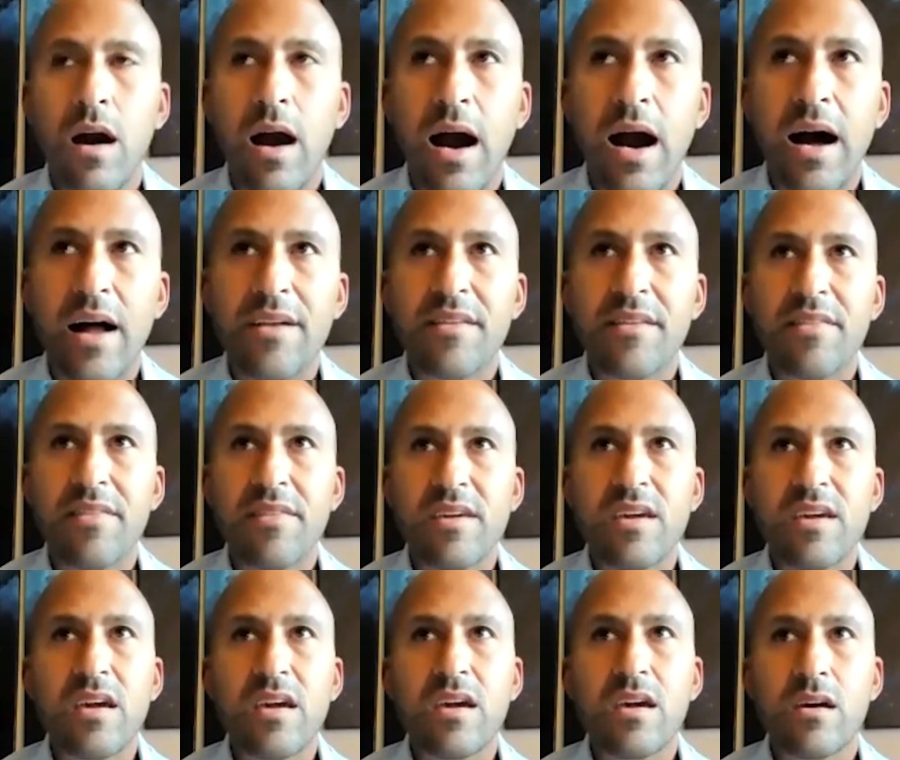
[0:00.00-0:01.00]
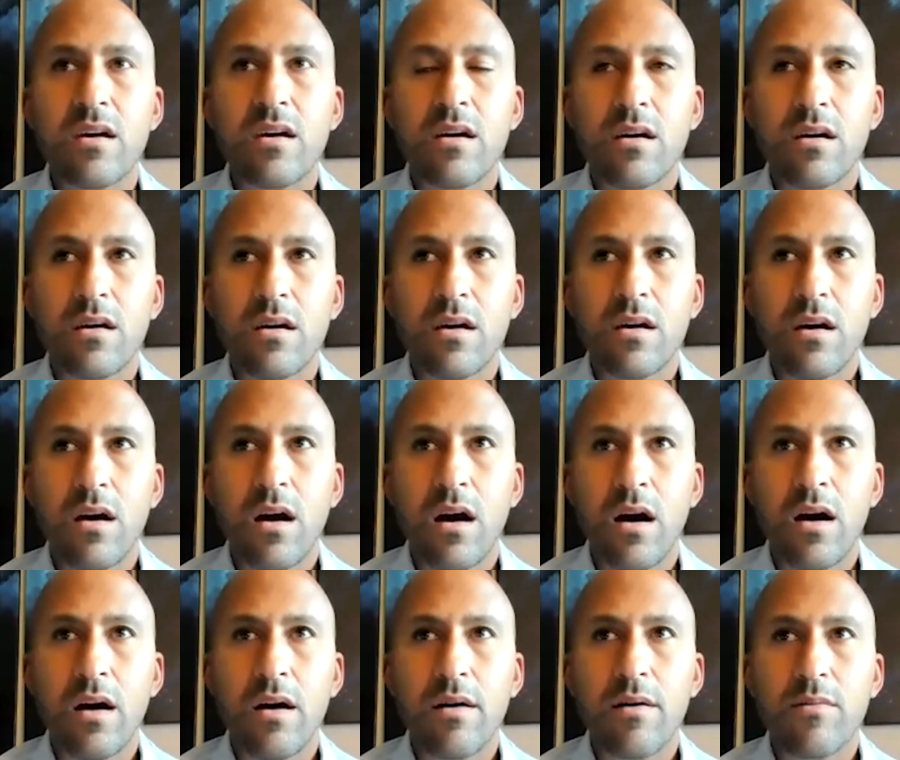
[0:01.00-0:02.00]
On the
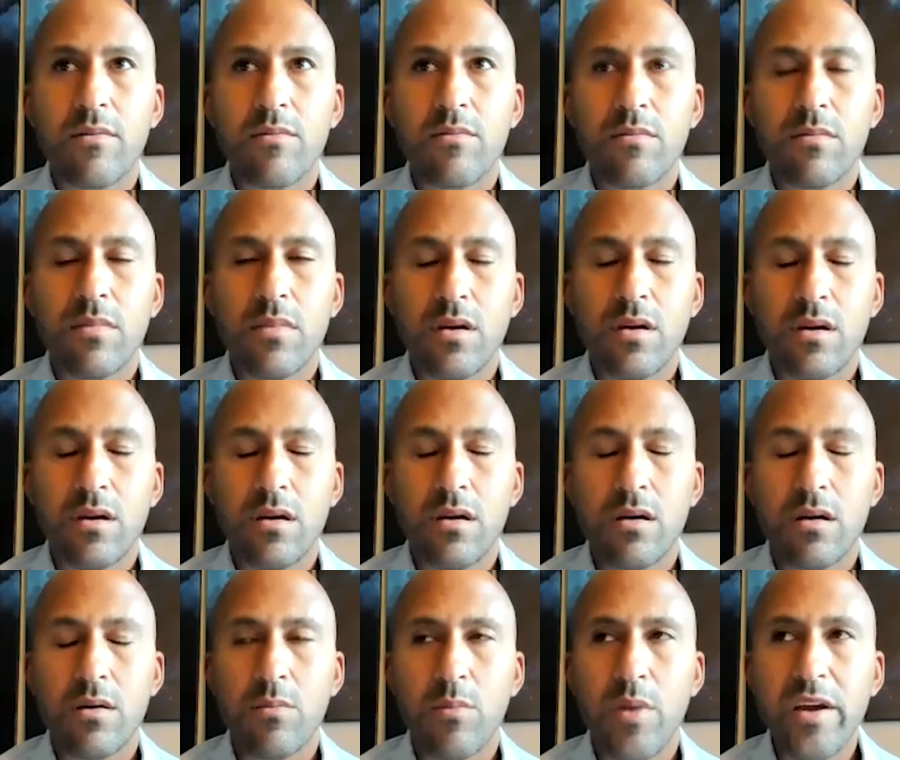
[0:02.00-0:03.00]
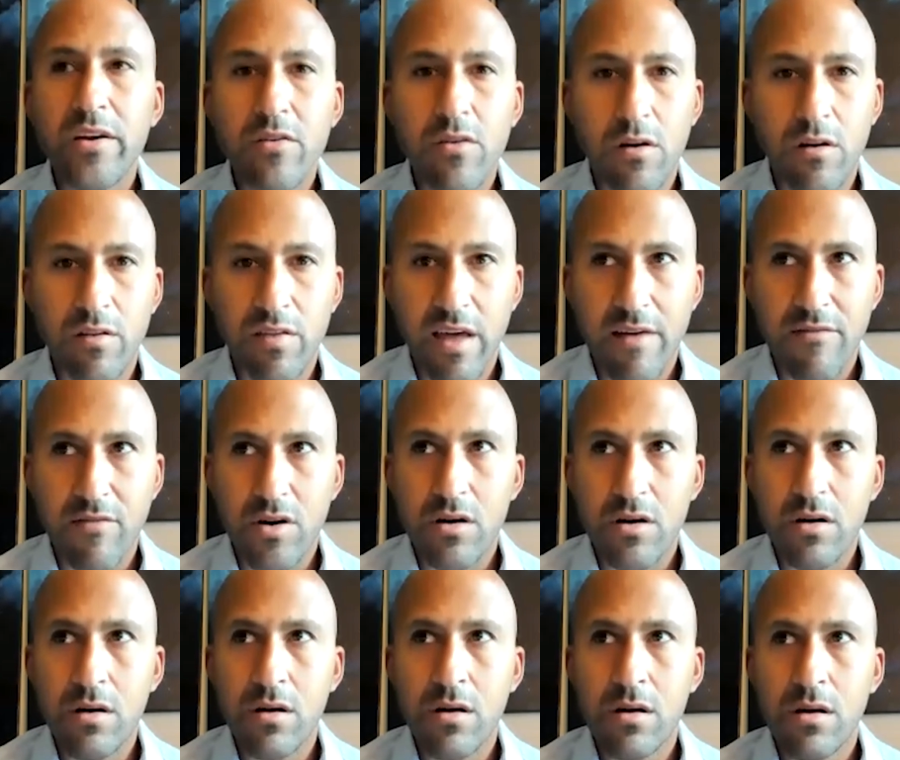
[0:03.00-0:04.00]
uh, micro
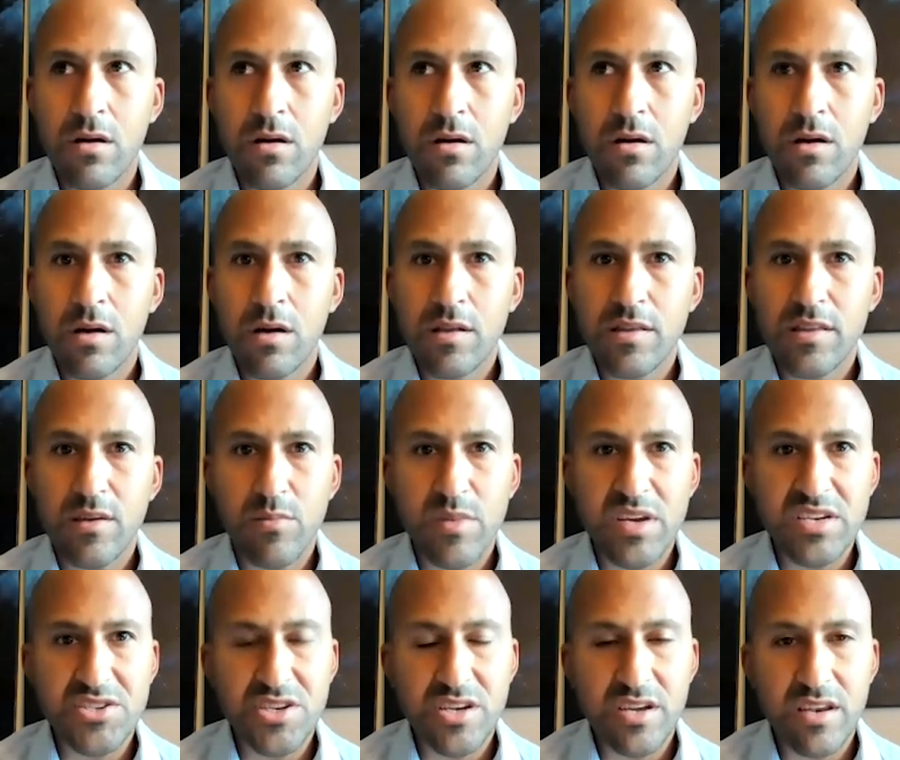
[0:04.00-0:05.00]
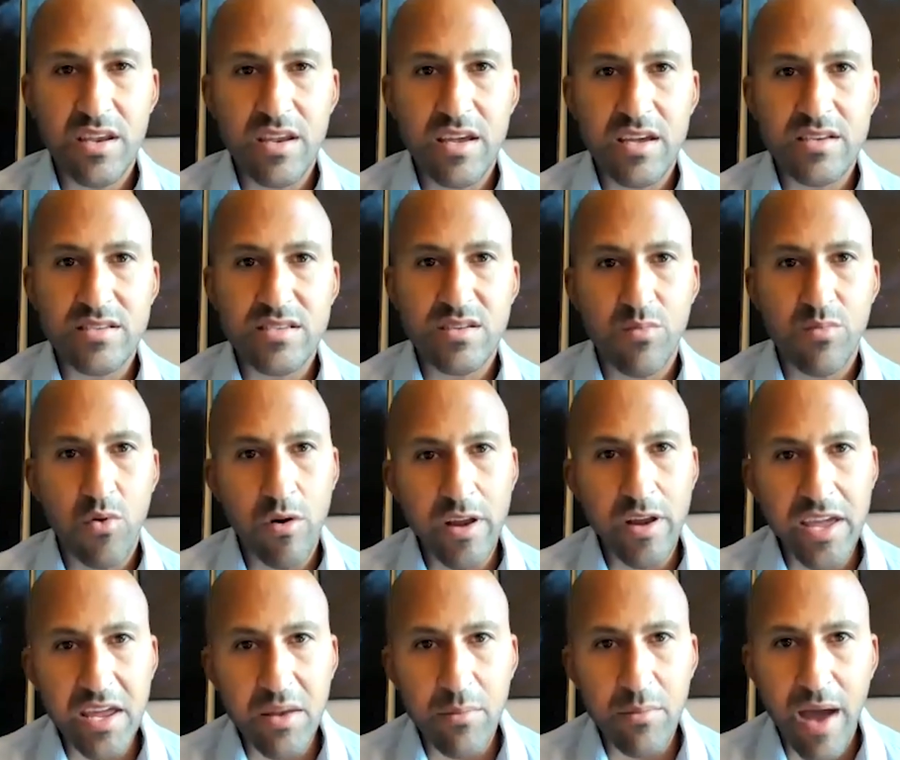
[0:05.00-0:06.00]
level, the mission is
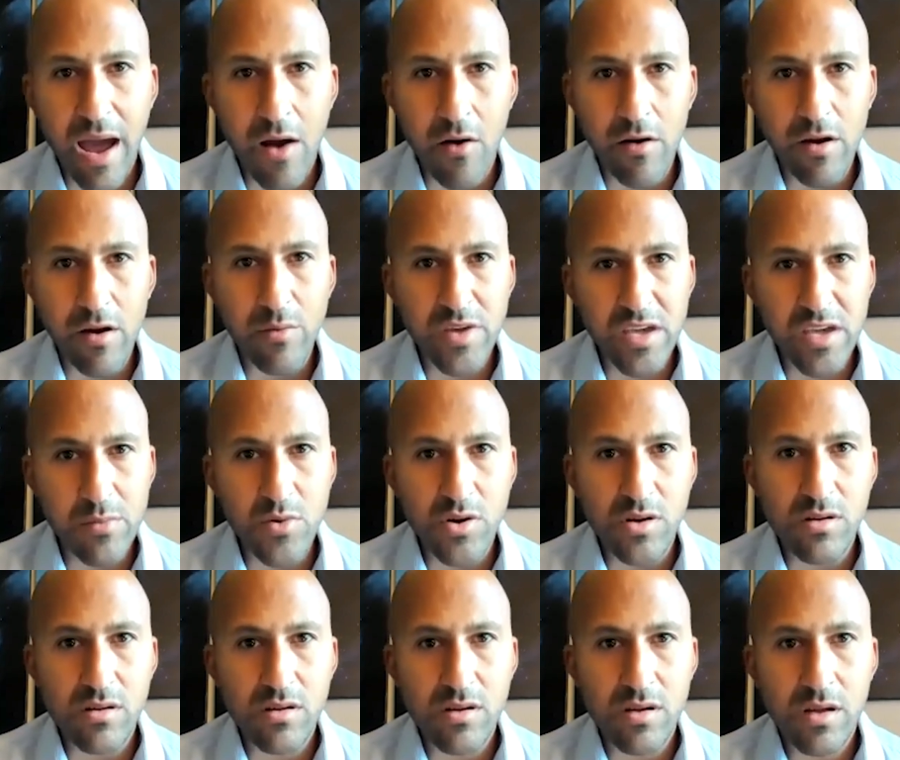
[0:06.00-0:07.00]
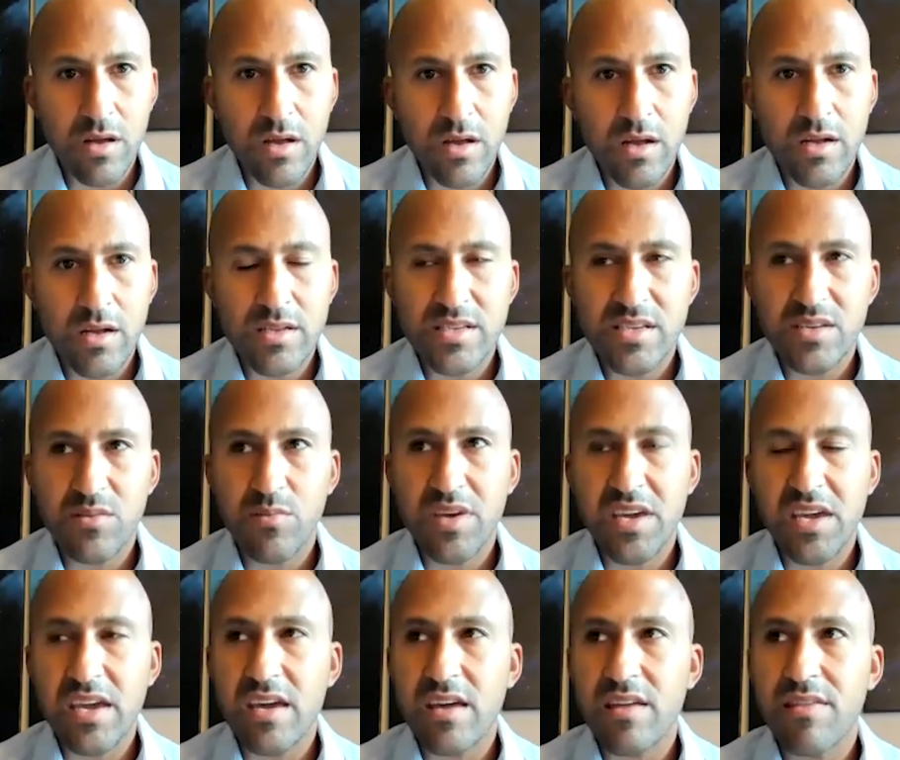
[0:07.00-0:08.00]
supporting, empowering people to
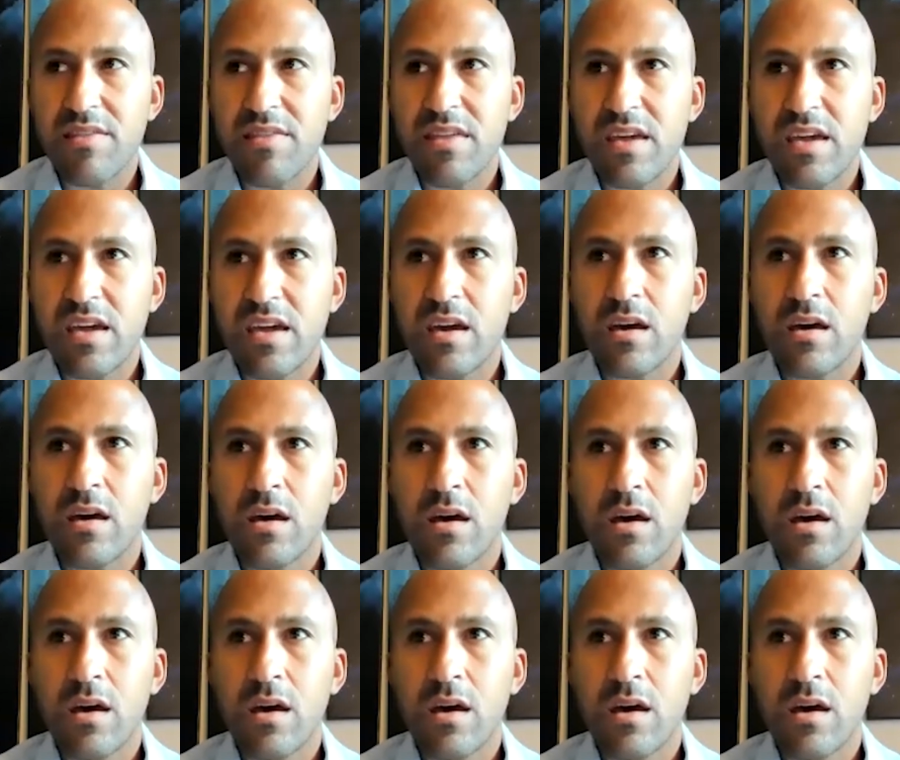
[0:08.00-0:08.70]
be the